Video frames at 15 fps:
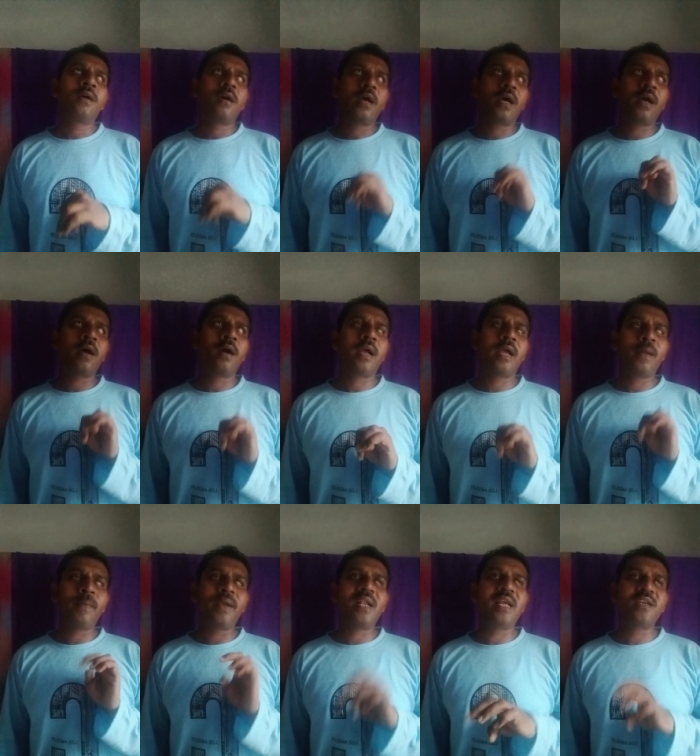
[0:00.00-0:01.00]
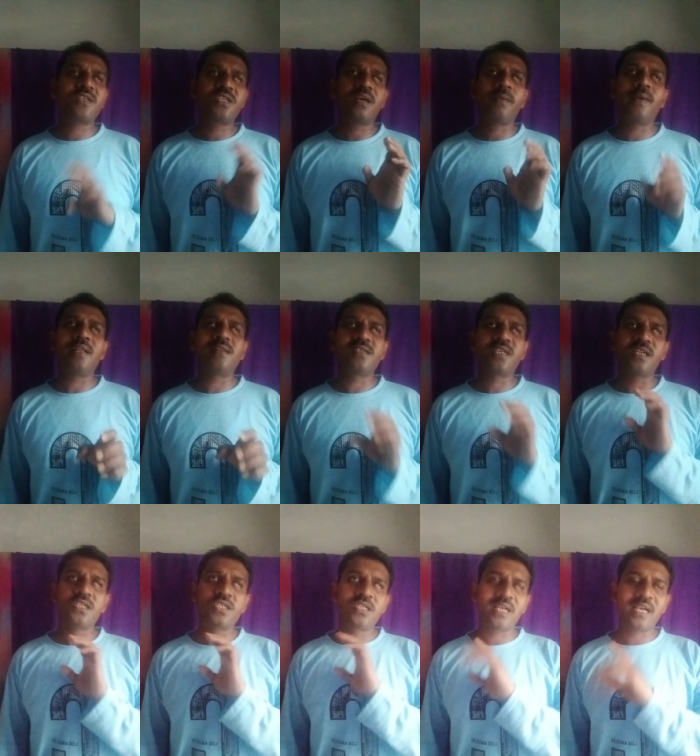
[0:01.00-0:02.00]
MLAs,
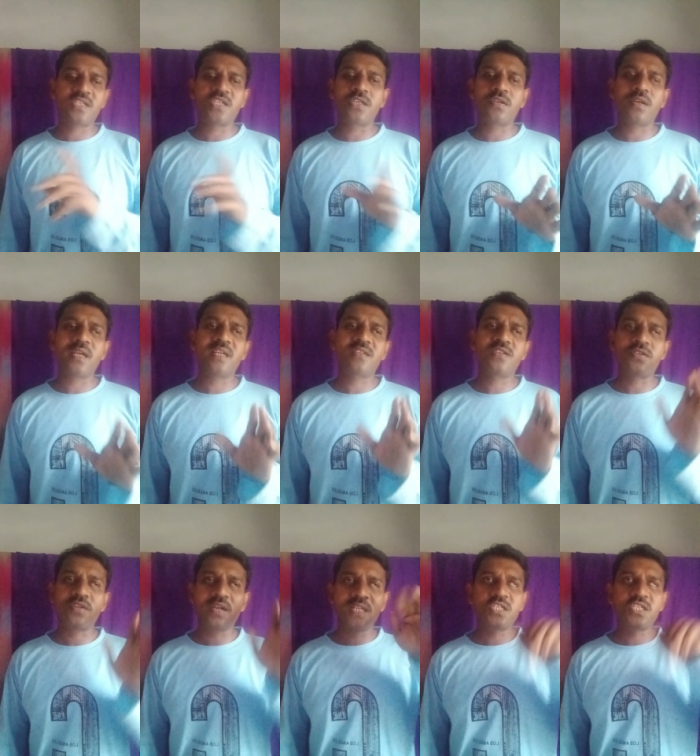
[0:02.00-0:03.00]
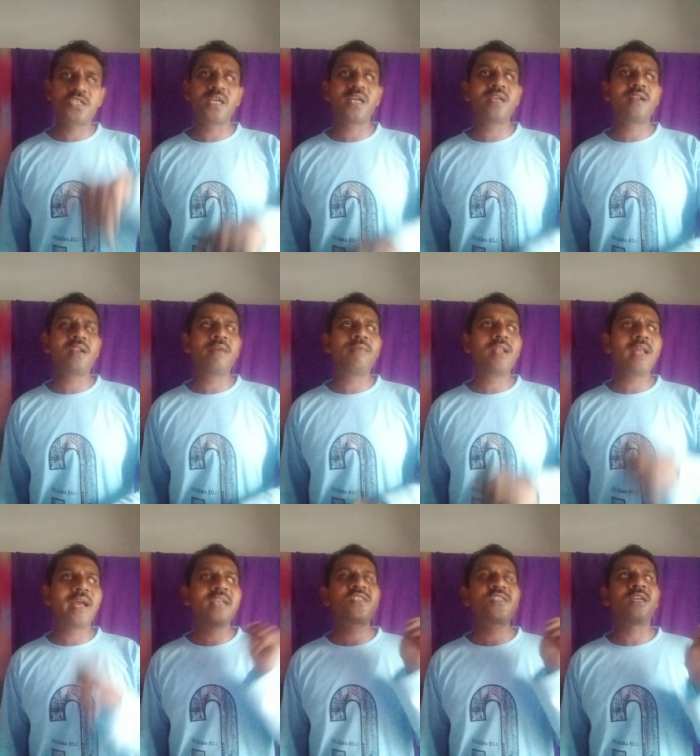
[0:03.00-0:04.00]
MLCs, etc., etc., in state level
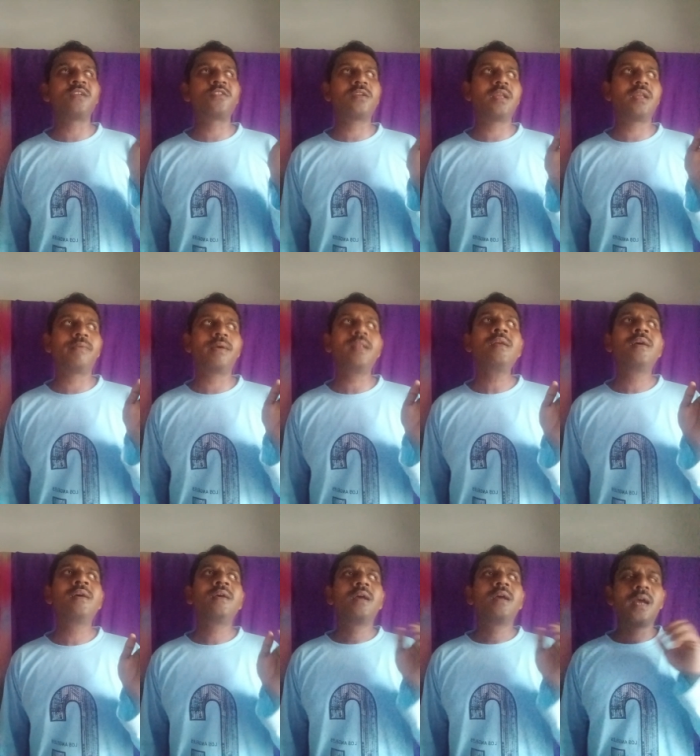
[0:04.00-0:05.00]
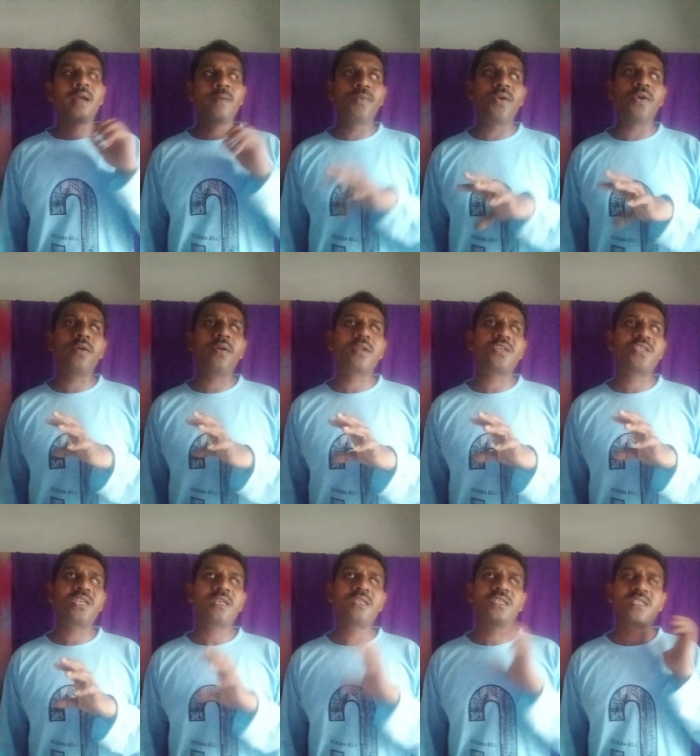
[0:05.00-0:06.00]
and central level, and
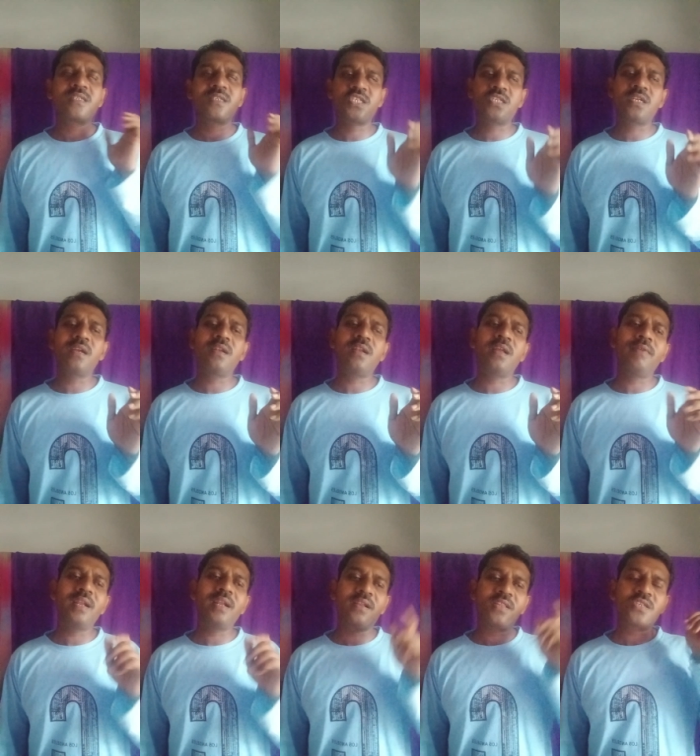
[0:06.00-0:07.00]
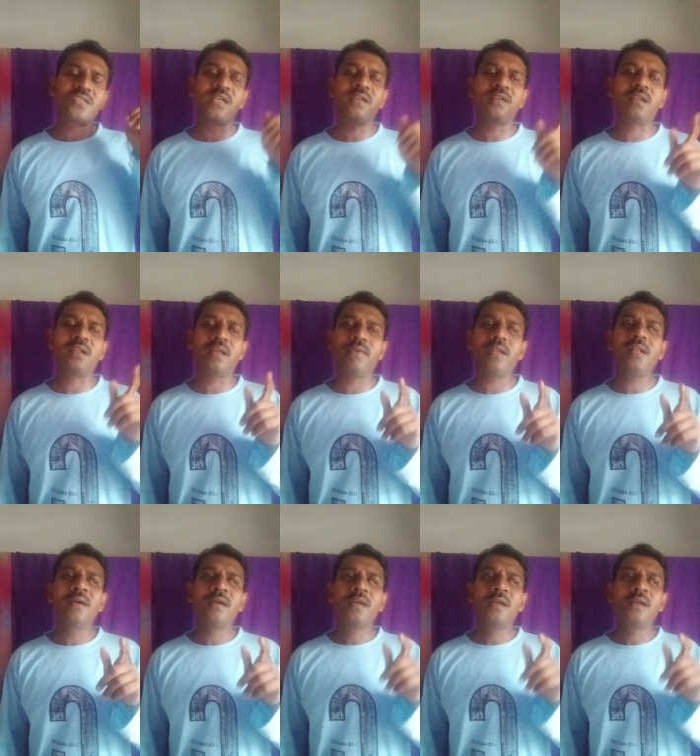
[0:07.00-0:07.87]
bureaucracies, state level at the center level.